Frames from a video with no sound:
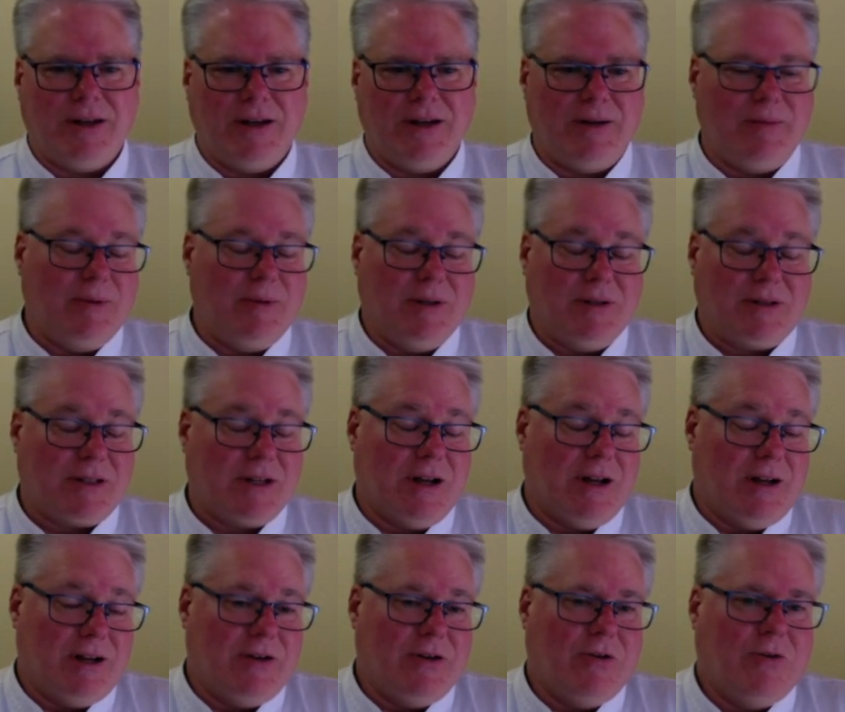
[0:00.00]
I mean, it's
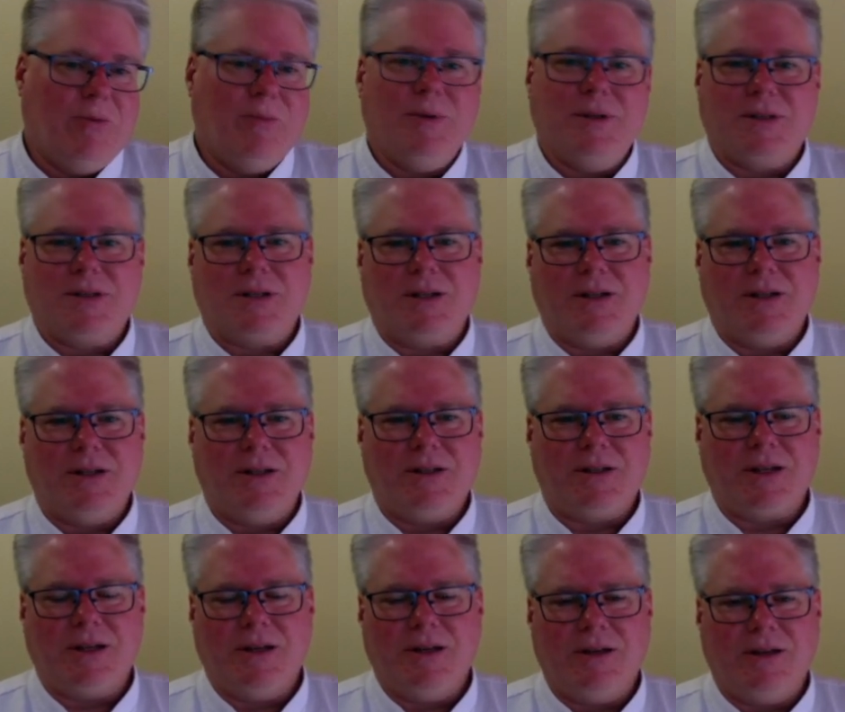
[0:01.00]
not a dome, it's
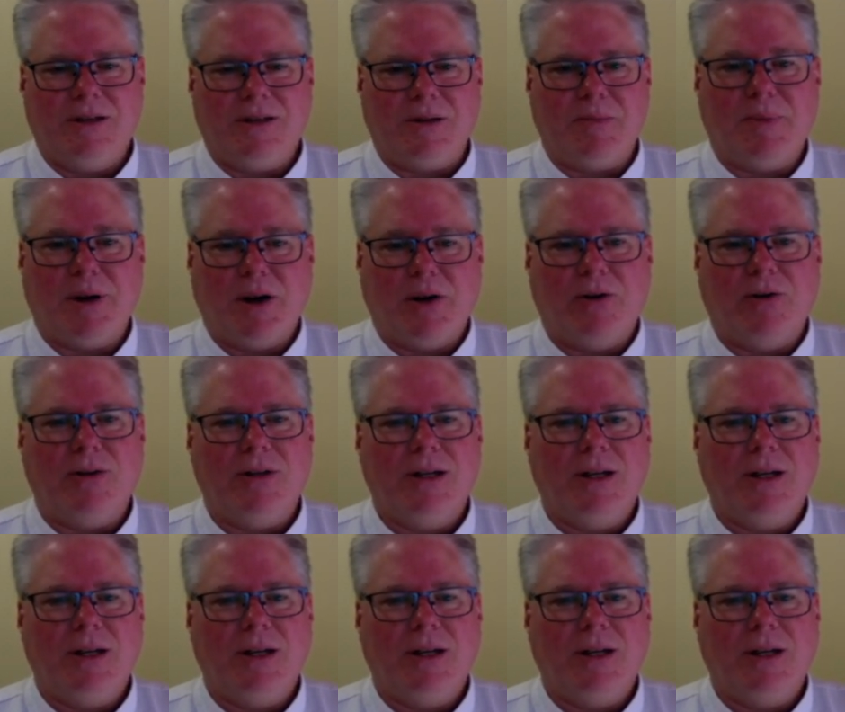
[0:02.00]
a barrel.